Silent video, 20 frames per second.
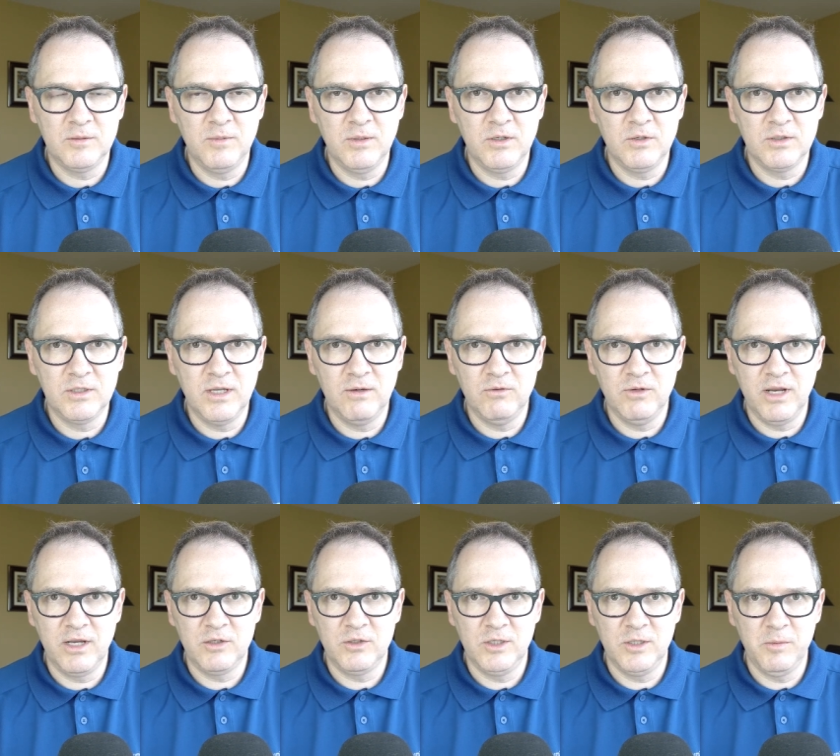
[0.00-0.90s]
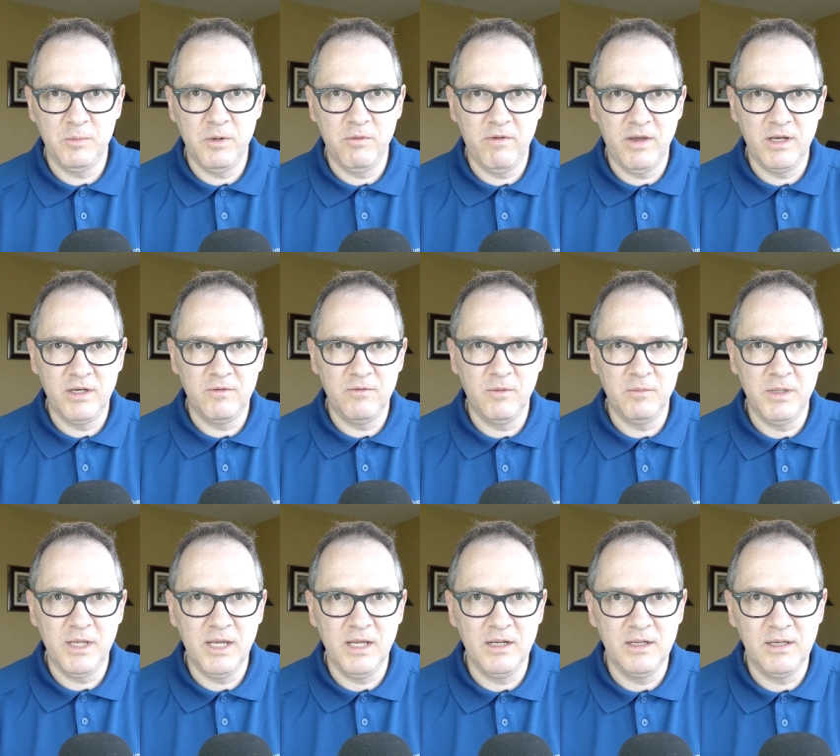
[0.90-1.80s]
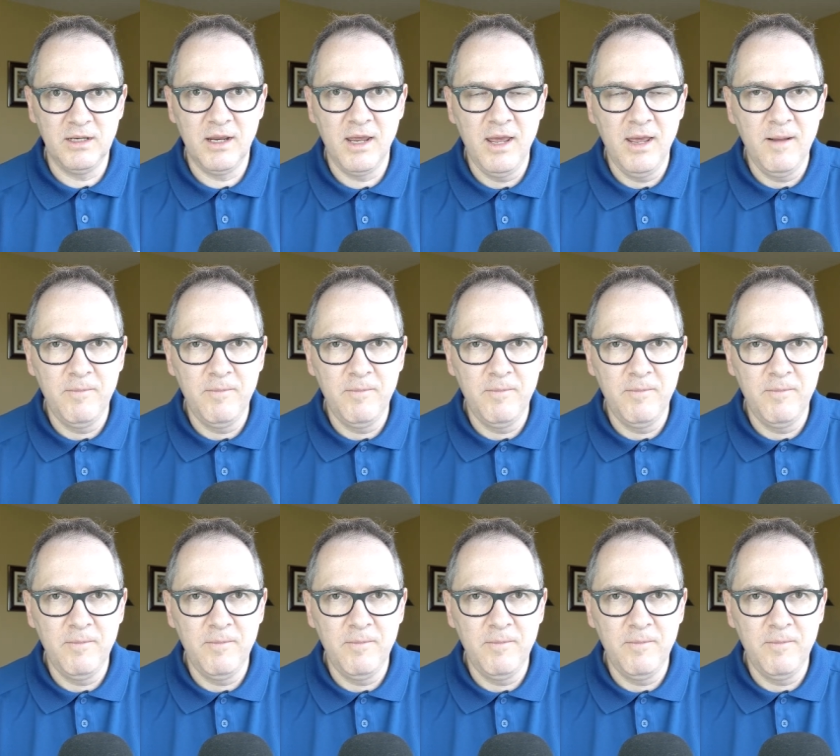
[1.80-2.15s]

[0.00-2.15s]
because that would actually prevent it from healing.